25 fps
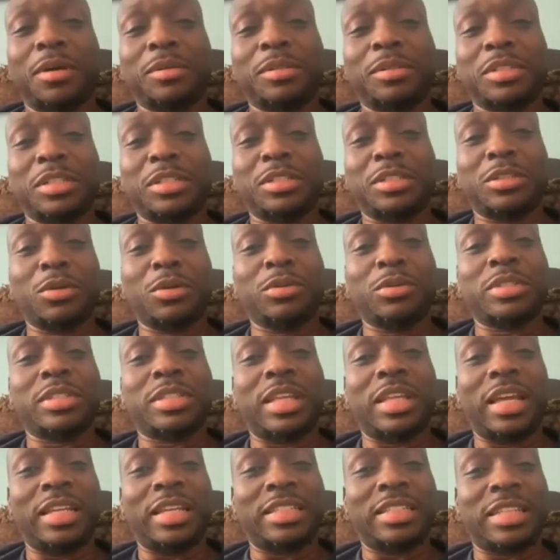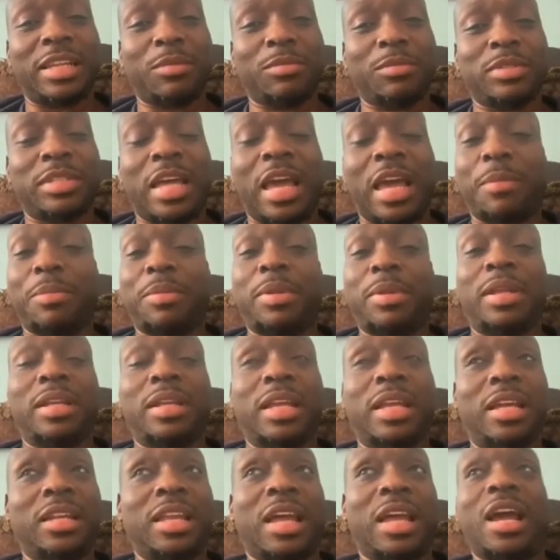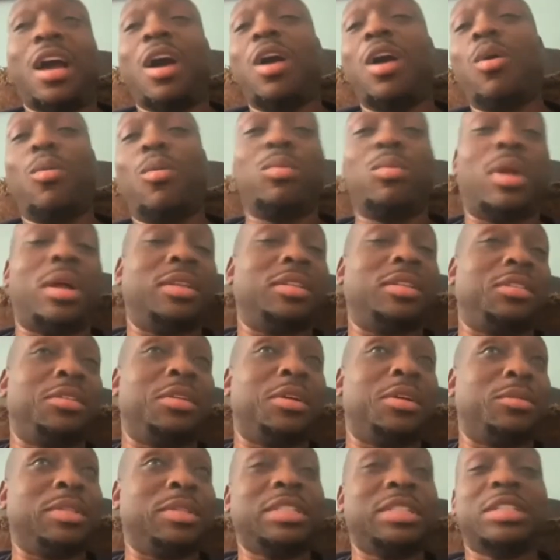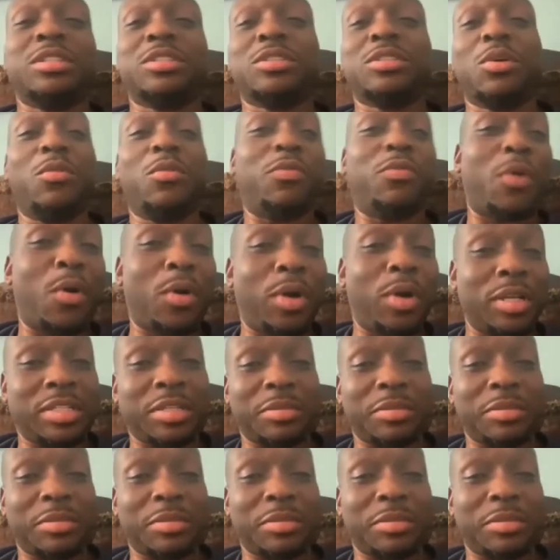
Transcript: just those things that was happening. They're like, oh, this is so foreign to